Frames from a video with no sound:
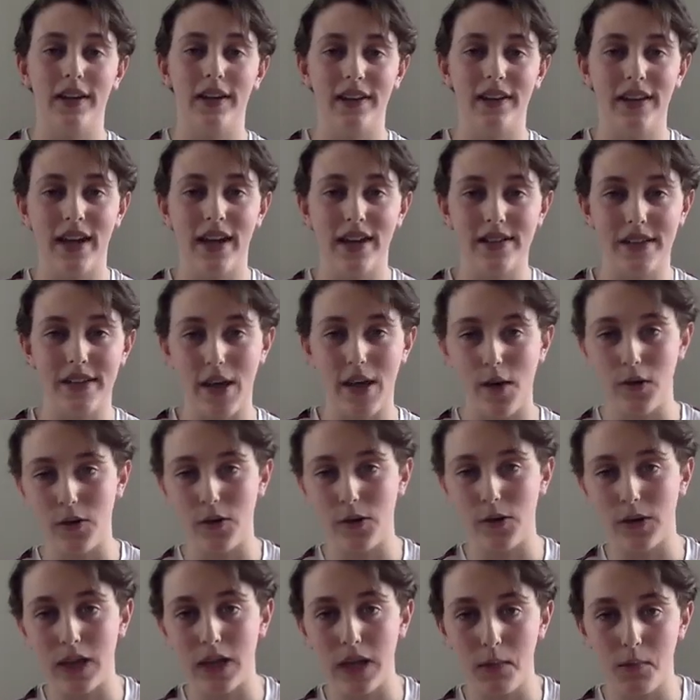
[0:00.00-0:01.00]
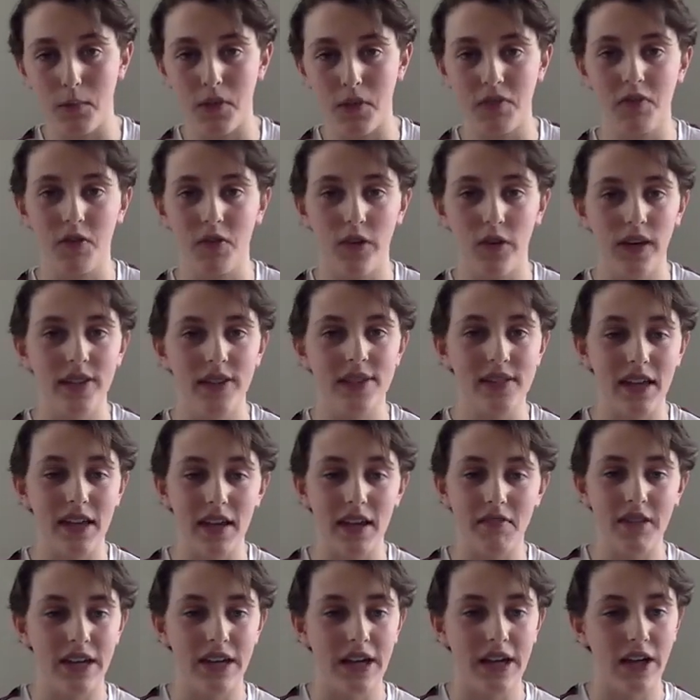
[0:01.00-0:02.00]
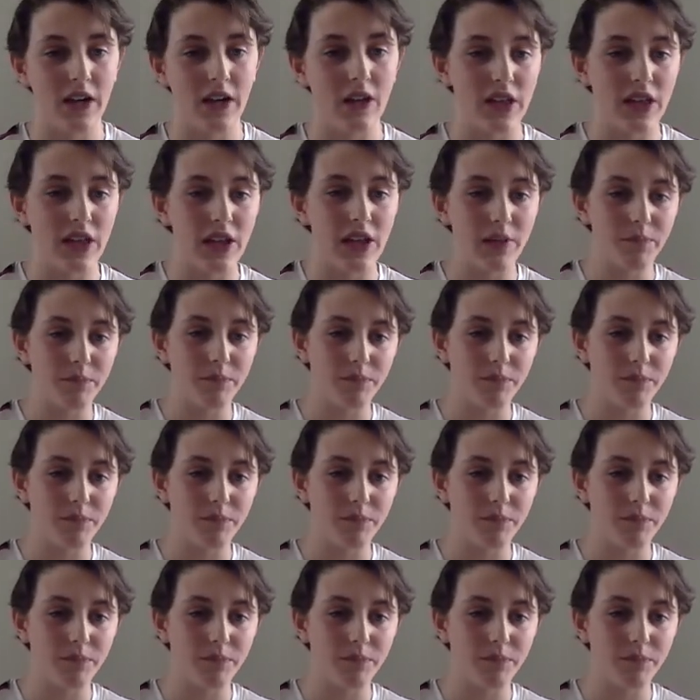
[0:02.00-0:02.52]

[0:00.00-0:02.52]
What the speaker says: and that's how you keep your voice safe and healthy.